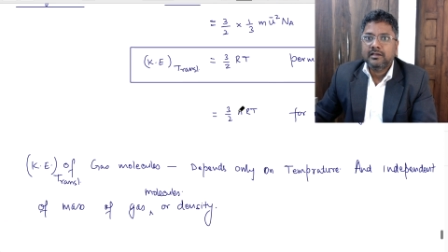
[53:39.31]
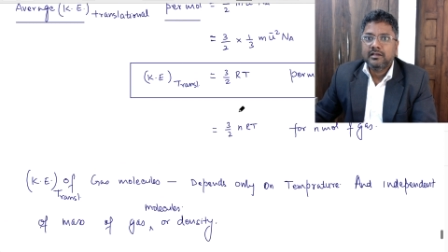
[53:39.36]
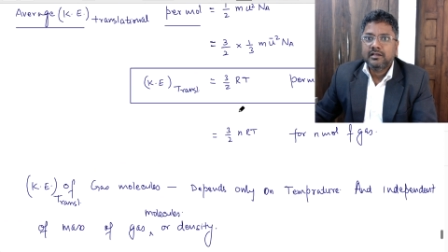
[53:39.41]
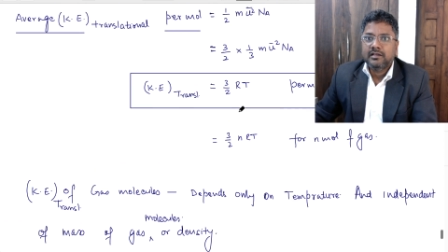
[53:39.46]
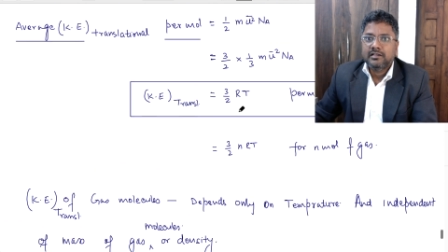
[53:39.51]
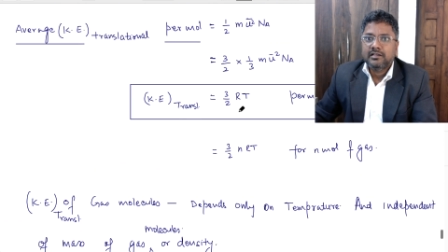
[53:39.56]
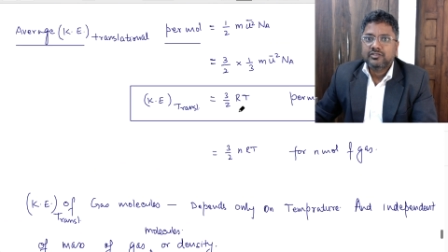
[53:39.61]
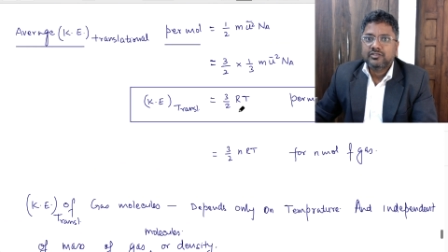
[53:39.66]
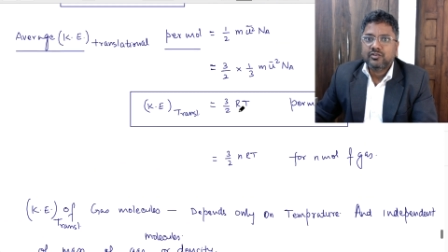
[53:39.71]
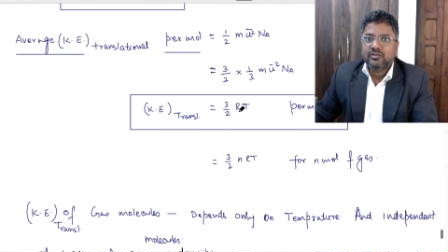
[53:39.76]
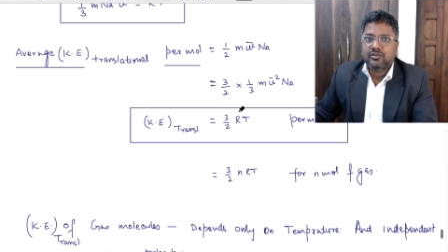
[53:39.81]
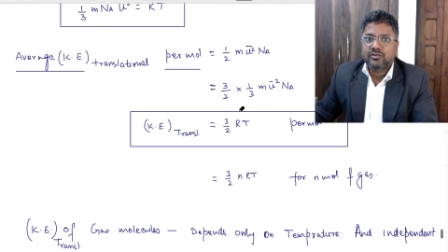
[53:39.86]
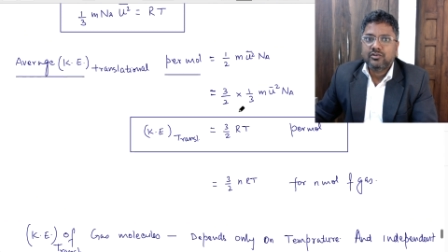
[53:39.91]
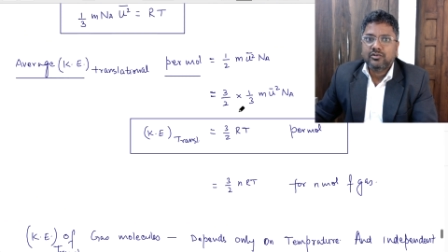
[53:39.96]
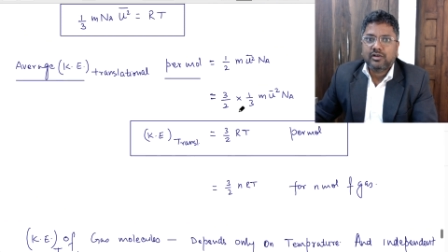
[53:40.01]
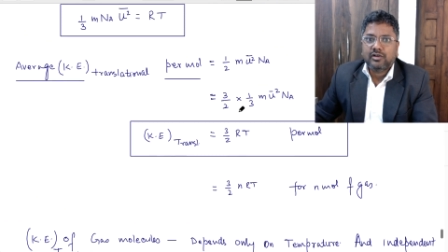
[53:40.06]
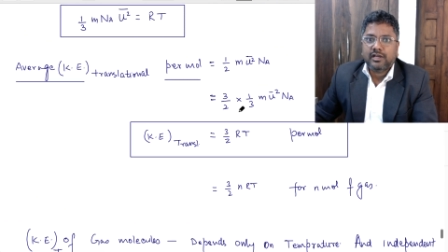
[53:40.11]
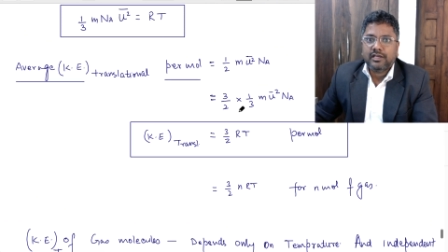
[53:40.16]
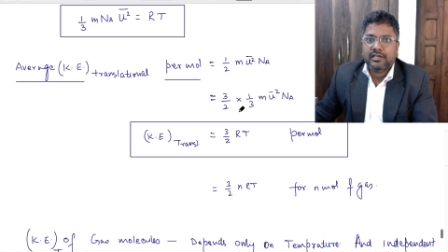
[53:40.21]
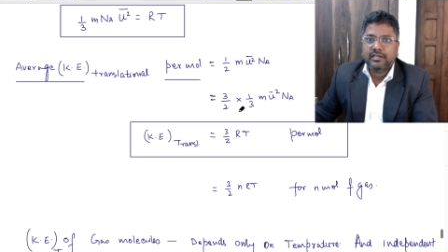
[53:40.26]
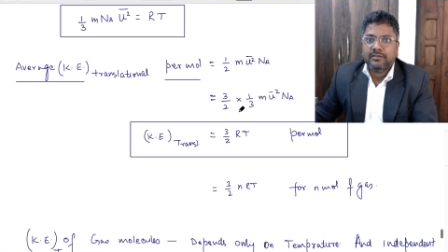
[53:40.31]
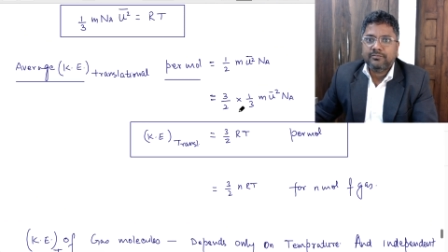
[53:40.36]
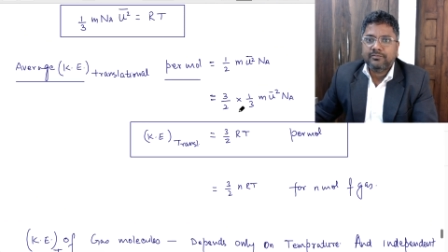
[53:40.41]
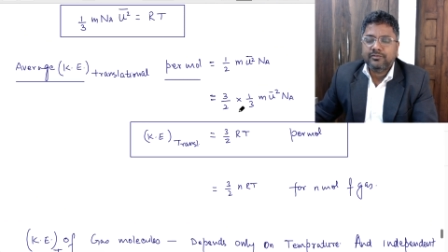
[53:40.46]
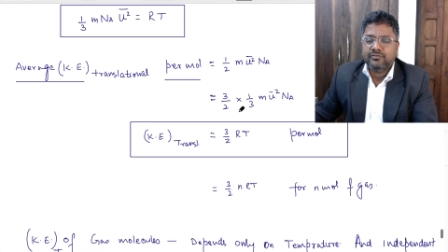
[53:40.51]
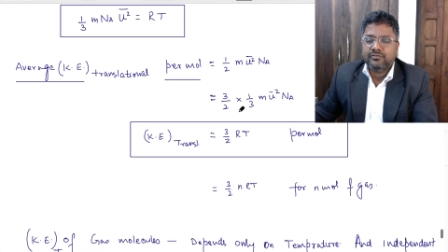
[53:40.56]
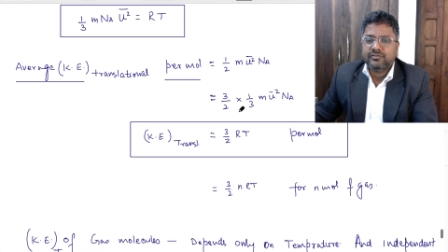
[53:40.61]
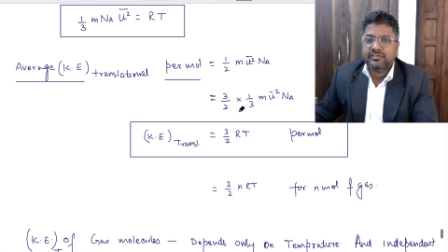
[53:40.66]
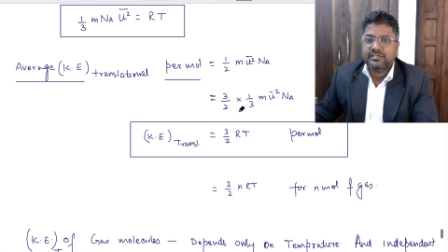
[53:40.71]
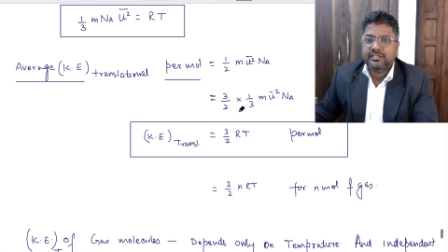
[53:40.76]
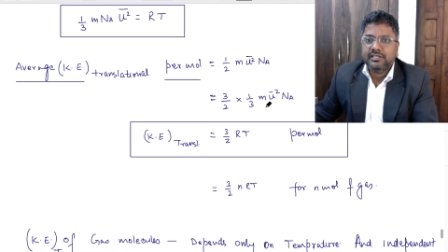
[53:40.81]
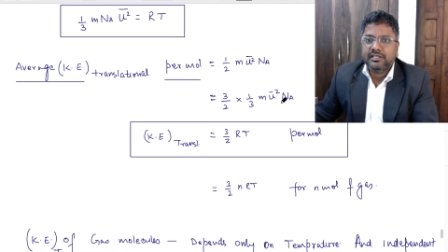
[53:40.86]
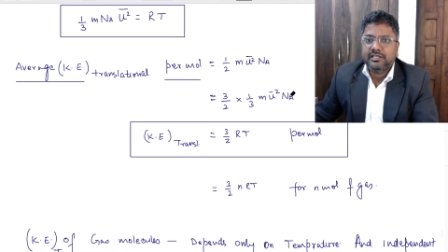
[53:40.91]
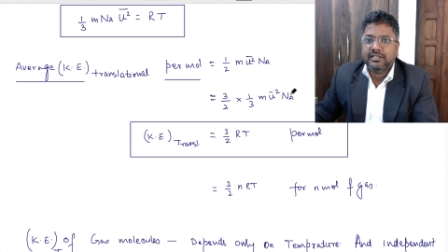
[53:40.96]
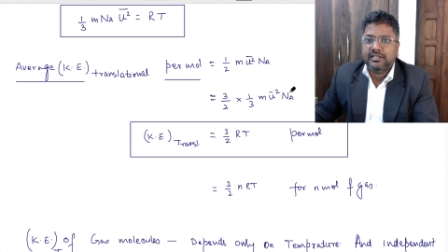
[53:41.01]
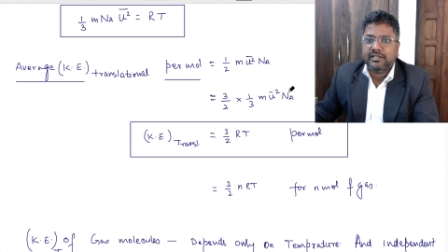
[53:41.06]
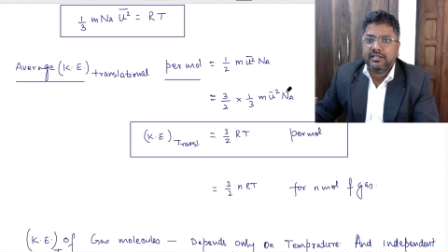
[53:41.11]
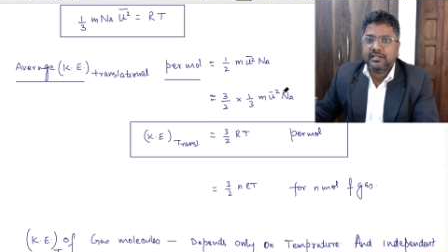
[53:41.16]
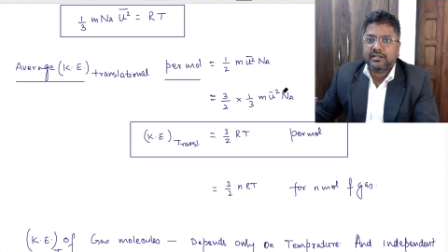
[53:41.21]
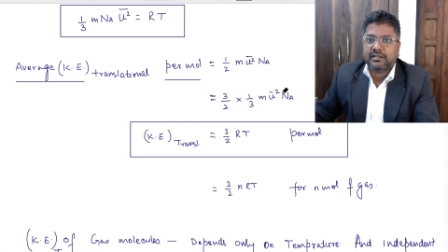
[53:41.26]
So if you see
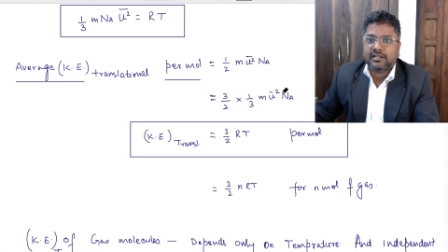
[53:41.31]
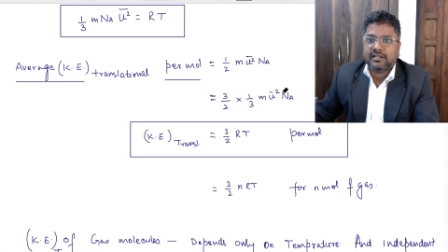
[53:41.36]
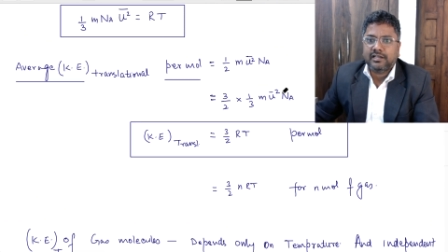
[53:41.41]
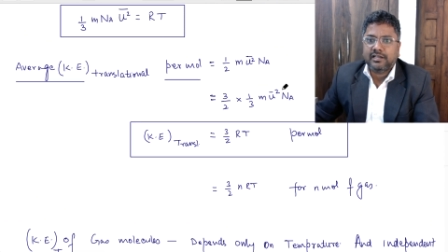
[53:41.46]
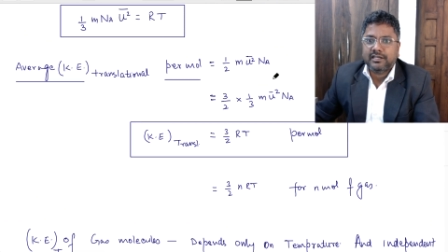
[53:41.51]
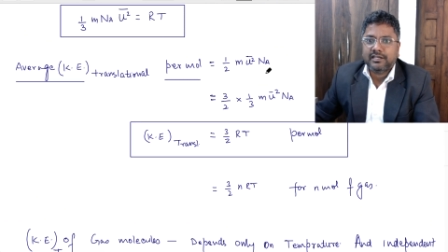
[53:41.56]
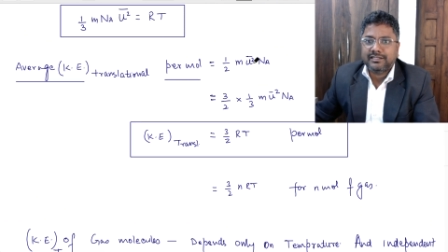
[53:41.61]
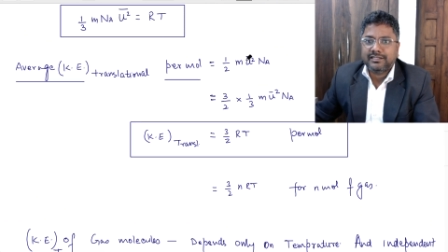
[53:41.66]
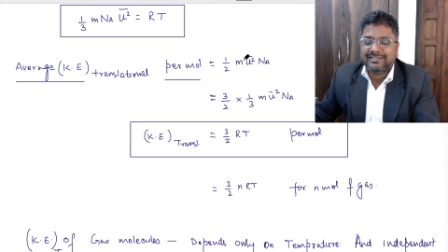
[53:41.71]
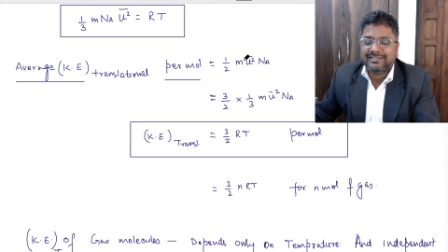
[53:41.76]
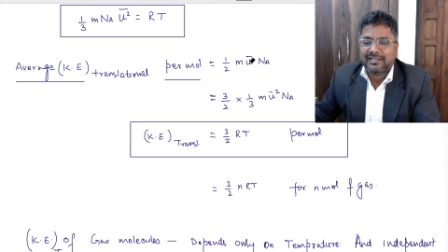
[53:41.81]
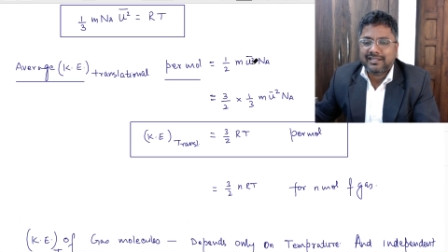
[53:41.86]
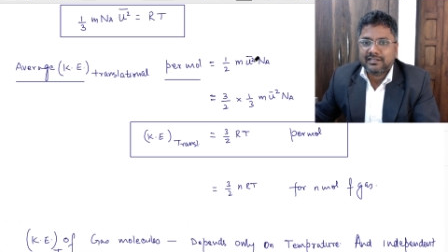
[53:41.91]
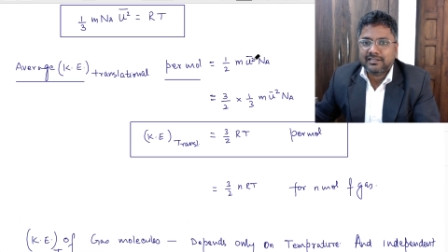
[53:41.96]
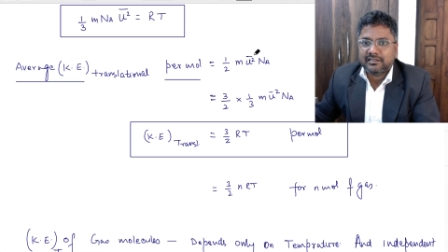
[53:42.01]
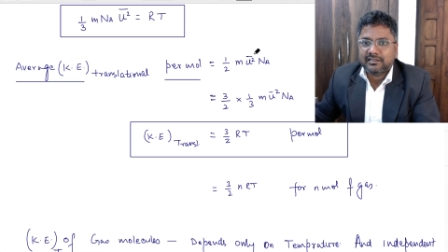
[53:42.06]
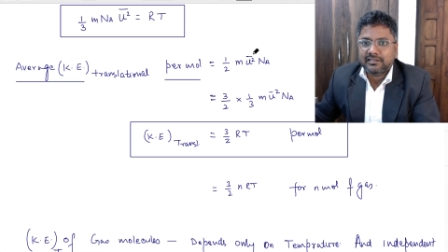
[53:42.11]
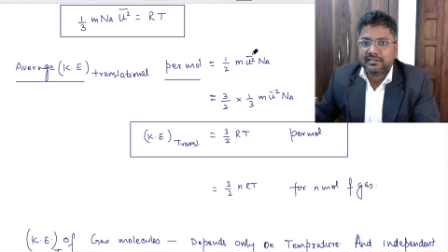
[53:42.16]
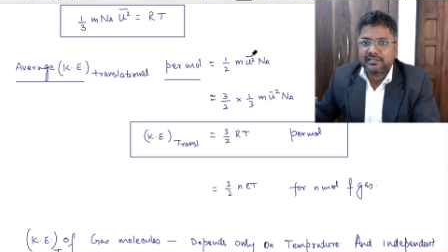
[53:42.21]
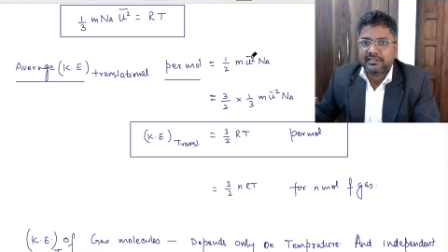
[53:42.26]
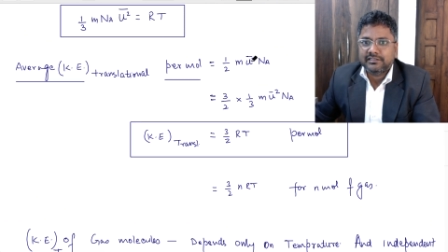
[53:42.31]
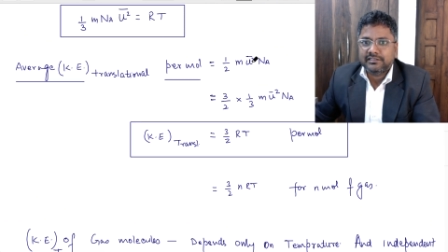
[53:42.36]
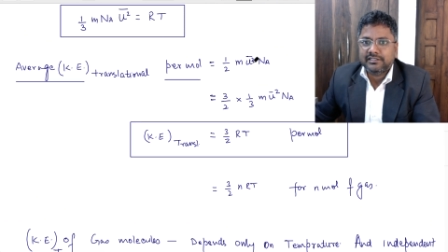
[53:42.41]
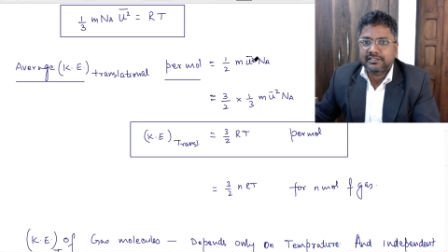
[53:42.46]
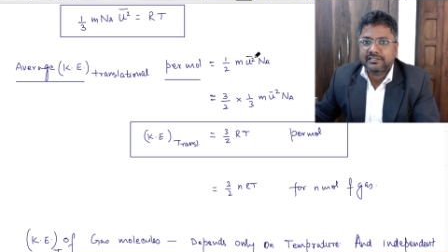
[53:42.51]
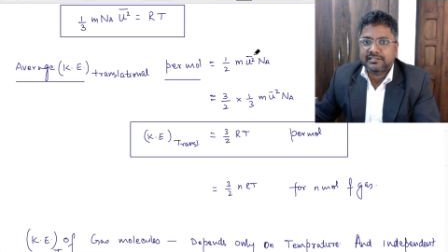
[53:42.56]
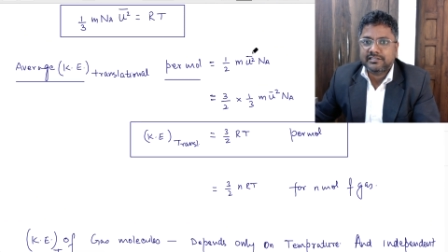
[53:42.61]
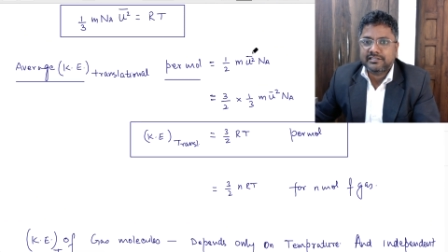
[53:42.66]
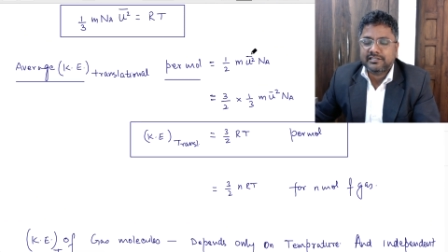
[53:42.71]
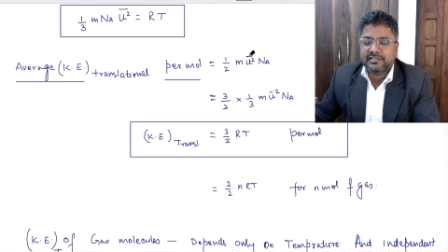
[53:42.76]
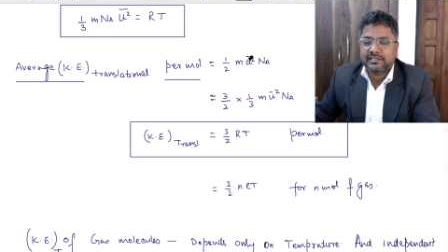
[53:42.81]
here that this